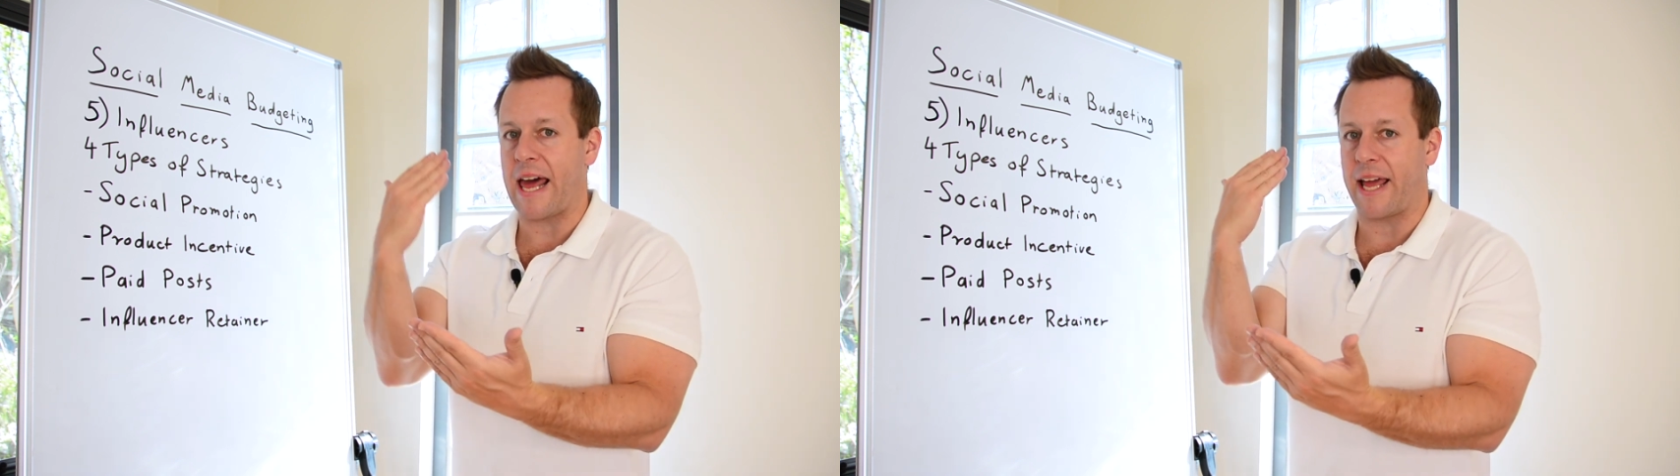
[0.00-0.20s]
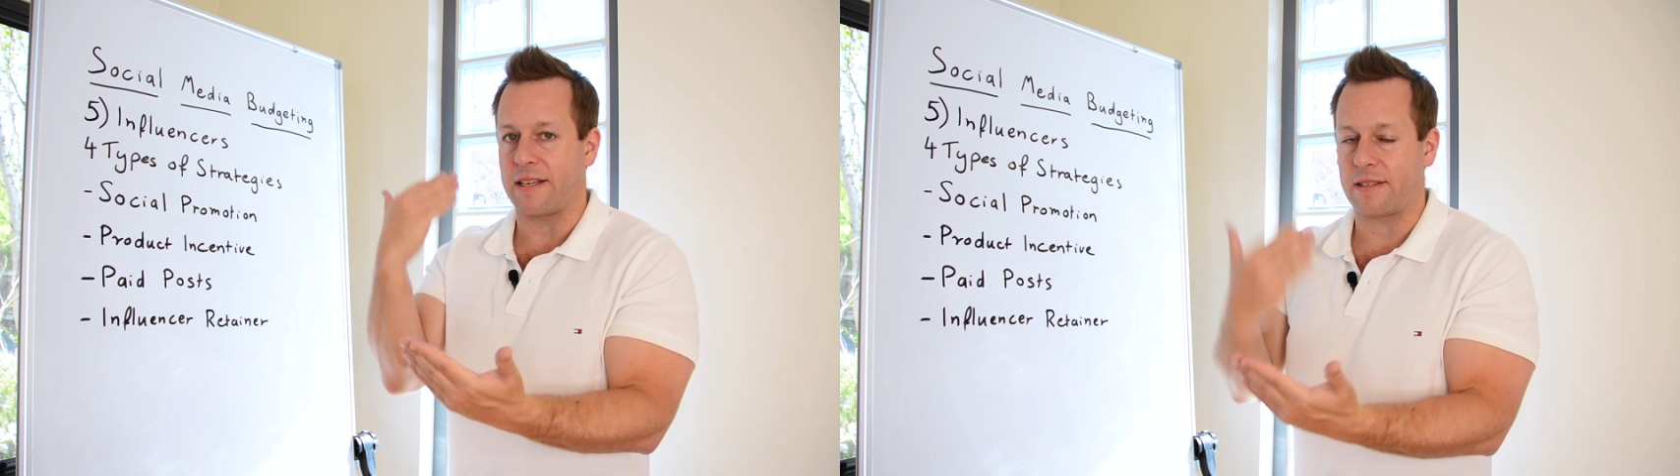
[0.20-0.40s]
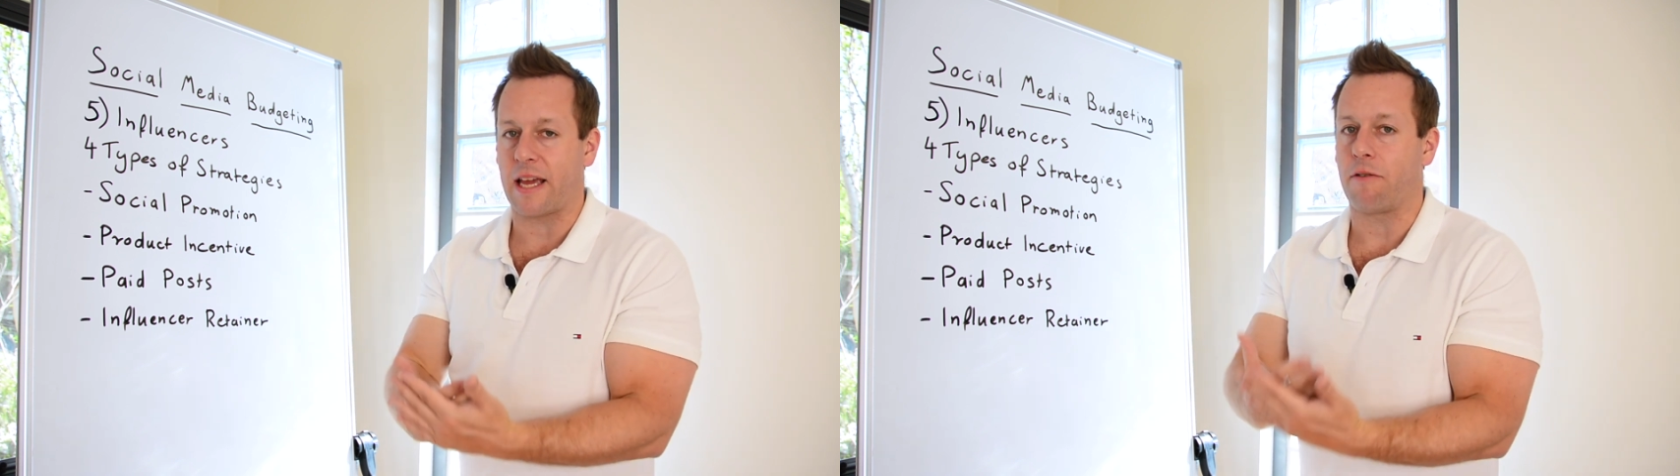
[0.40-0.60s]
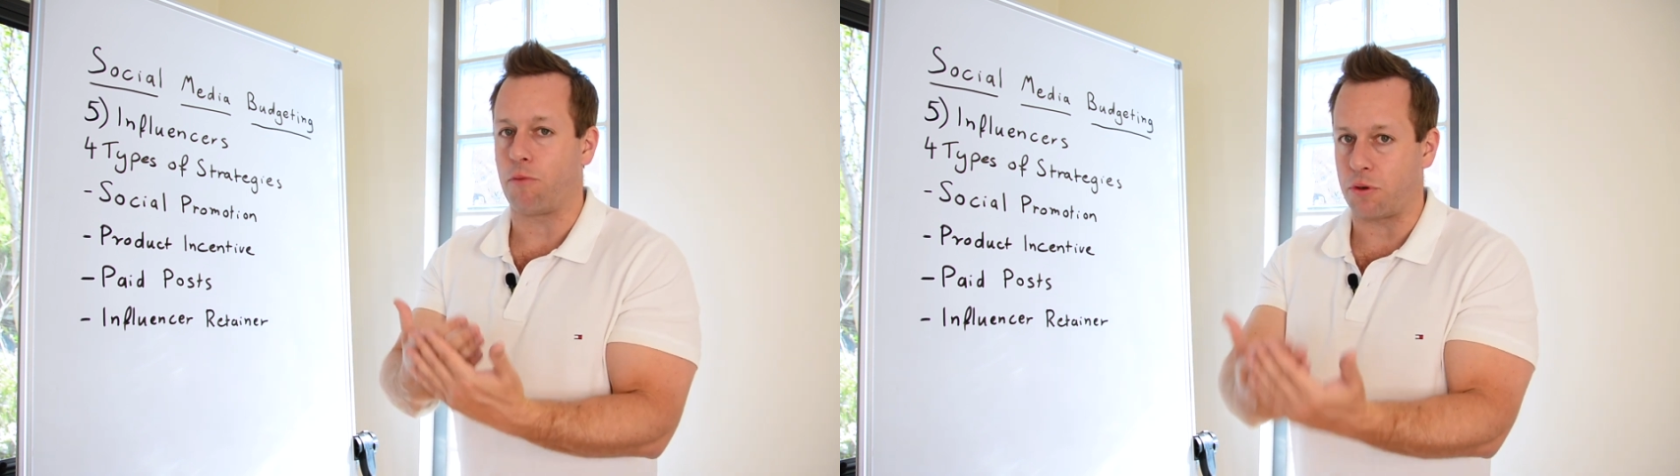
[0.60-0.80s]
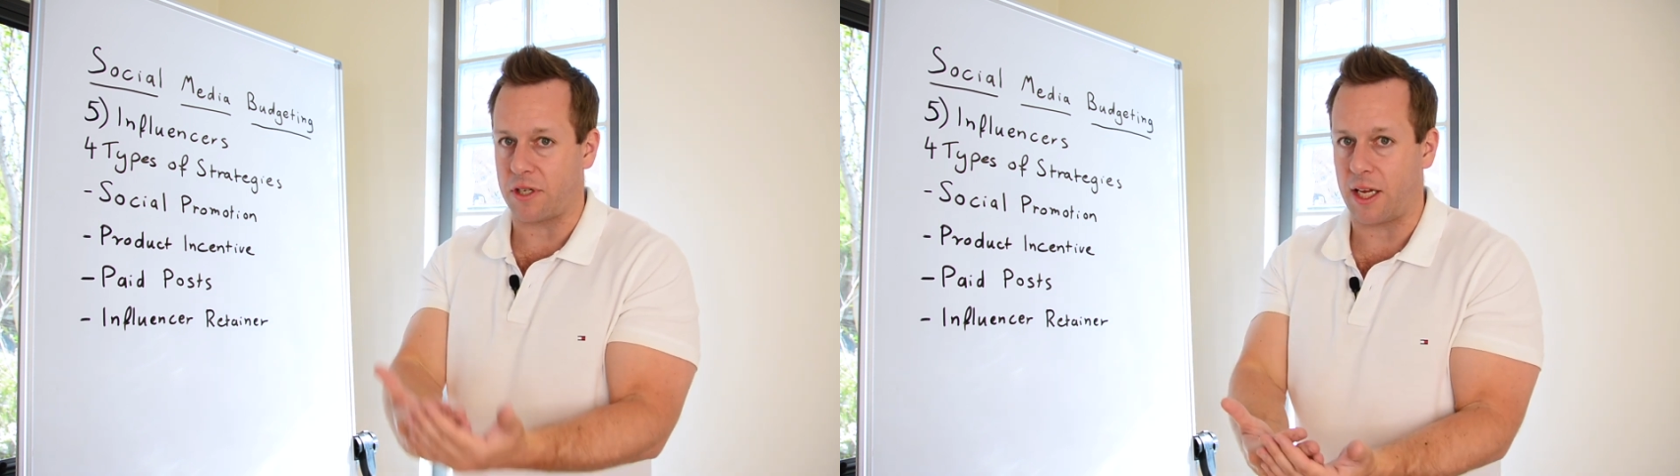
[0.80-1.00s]
at a set
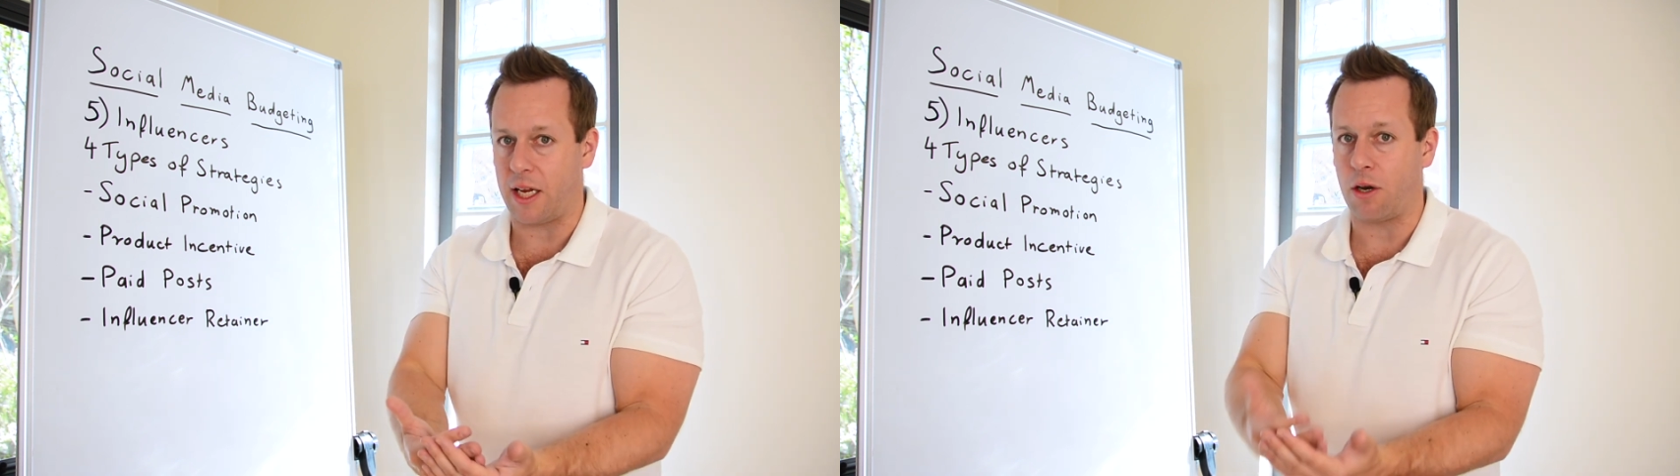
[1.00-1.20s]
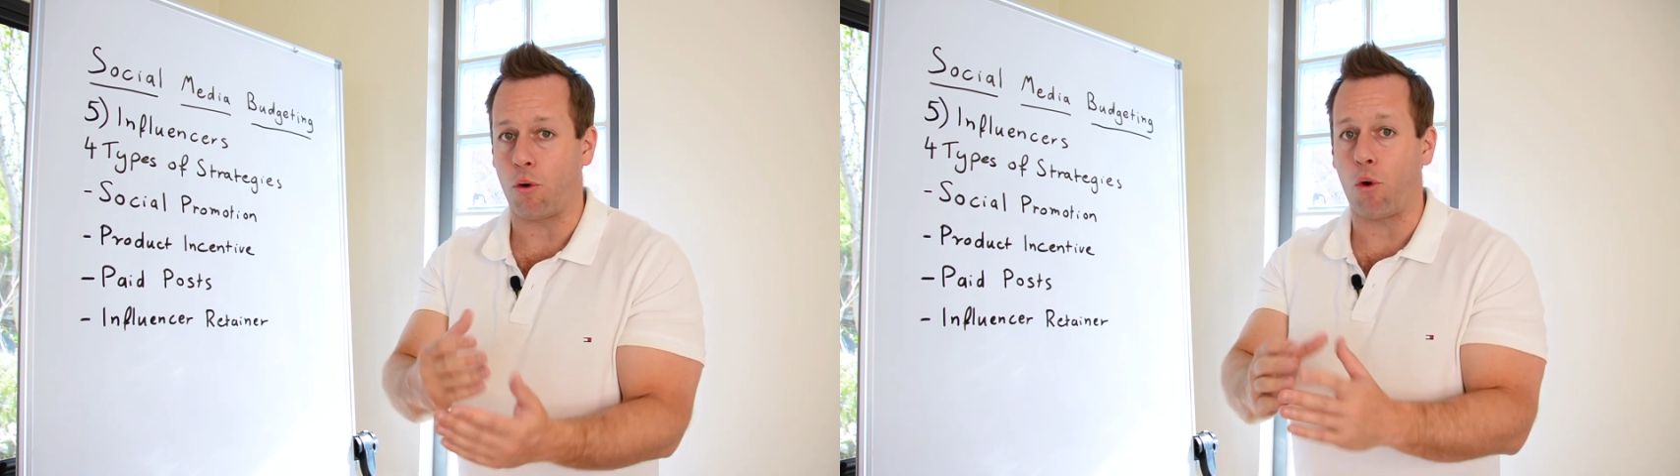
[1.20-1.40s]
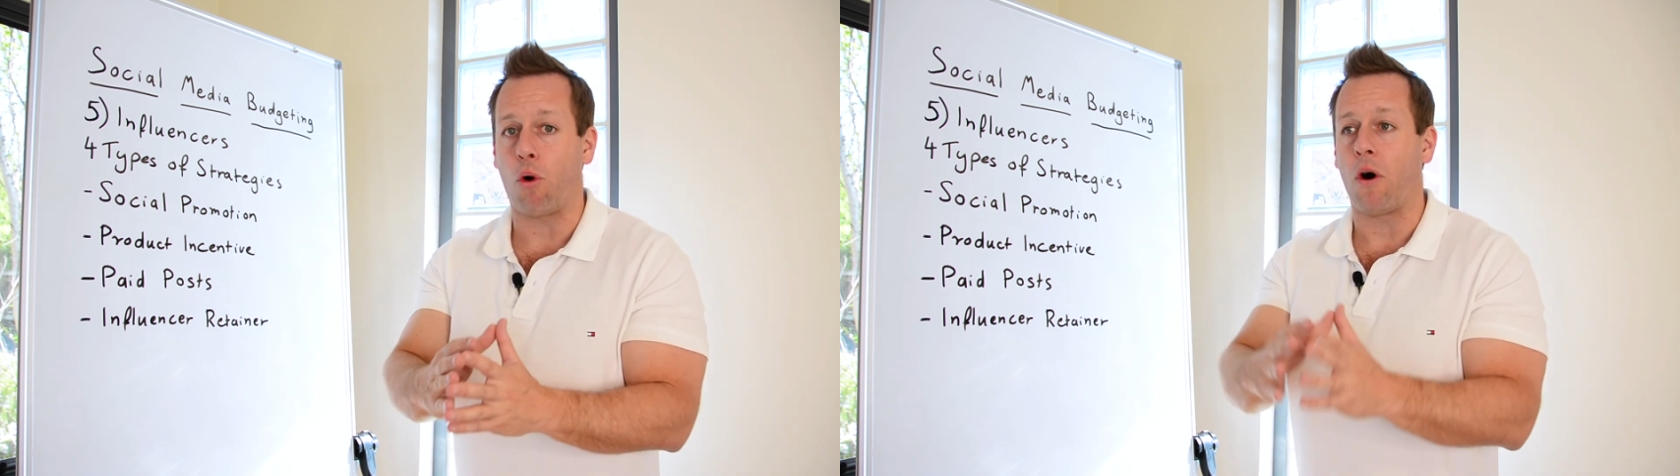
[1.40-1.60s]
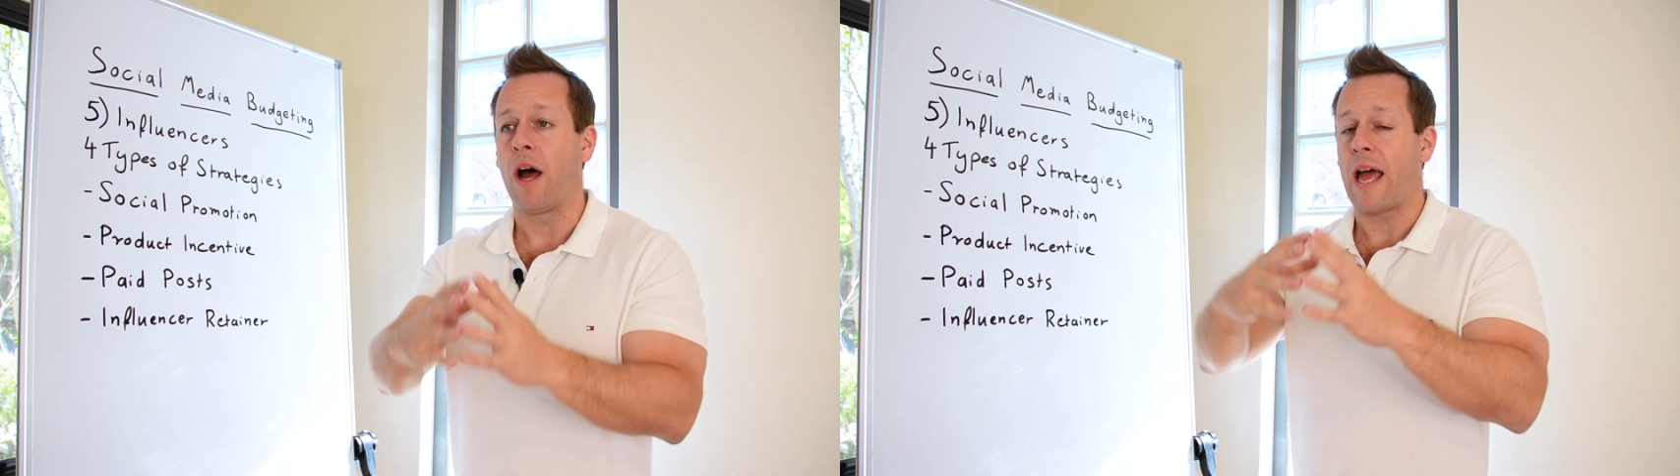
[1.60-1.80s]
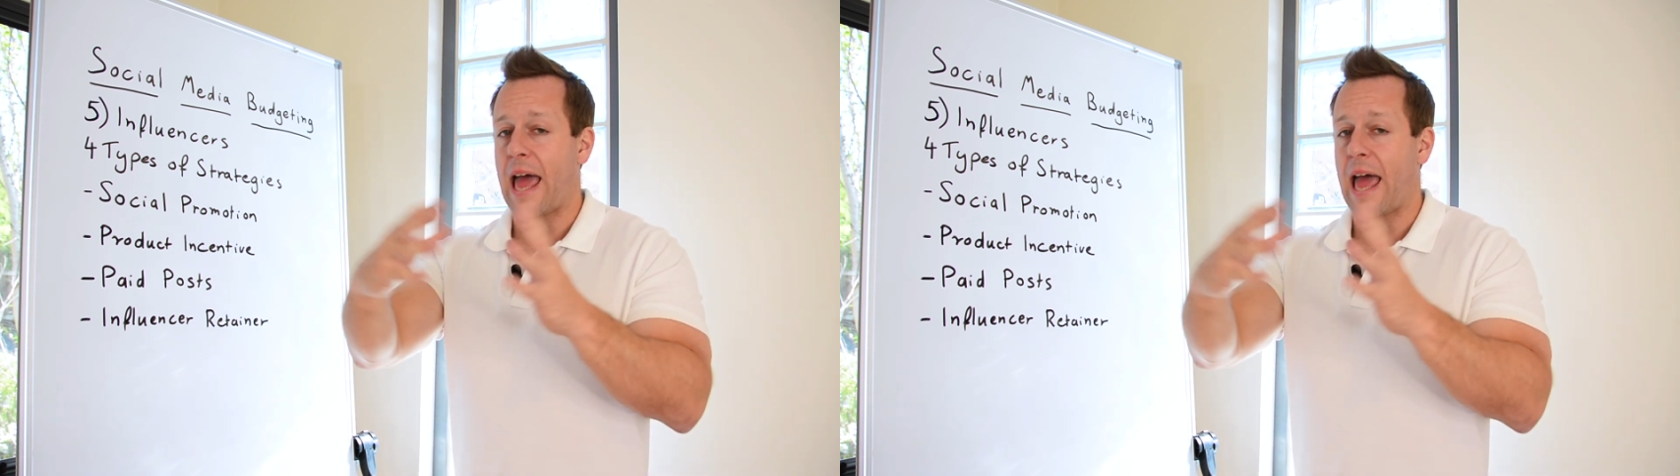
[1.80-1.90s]
routine or